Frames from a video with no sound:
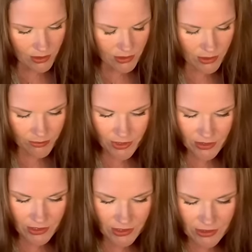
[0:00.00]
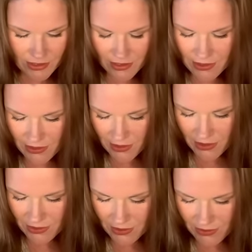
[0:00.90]
I'm not taking sides here,
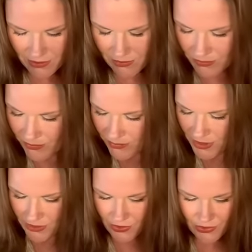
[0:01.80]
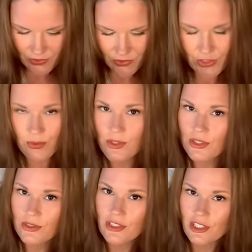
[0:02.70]
guys. It's just what's
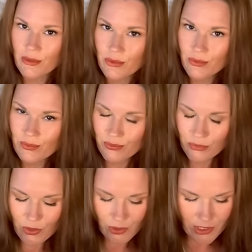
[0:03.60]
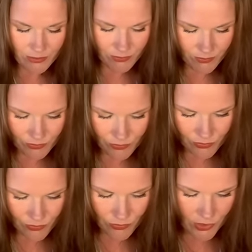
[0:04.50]
on the table. All right?
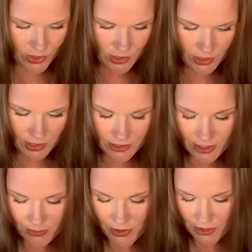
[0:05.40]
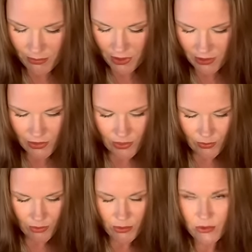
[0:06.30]
And typically, apologies
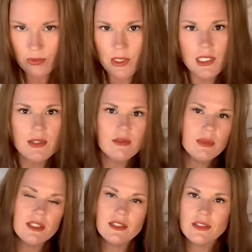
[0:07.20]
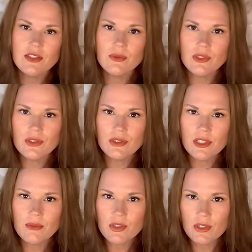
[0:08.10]
work both ways. You ever been in that situation?
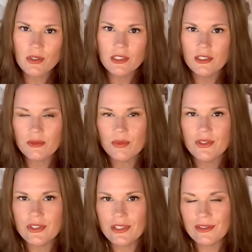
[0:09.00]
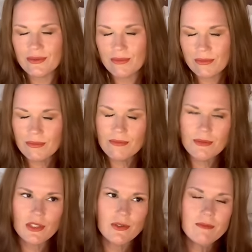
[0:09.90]
I'm sorry. And the other person's like,
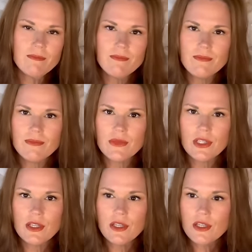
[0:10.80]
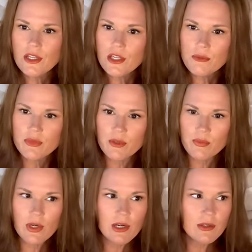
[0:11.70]
me too. But
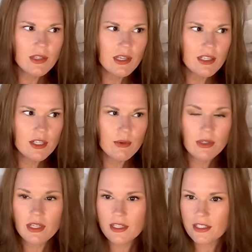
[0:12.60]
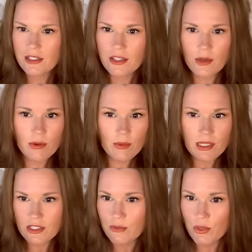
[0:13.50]
prior to that, you were like, you were
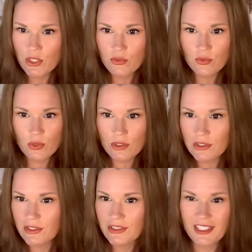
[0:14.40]
raising pitchforks.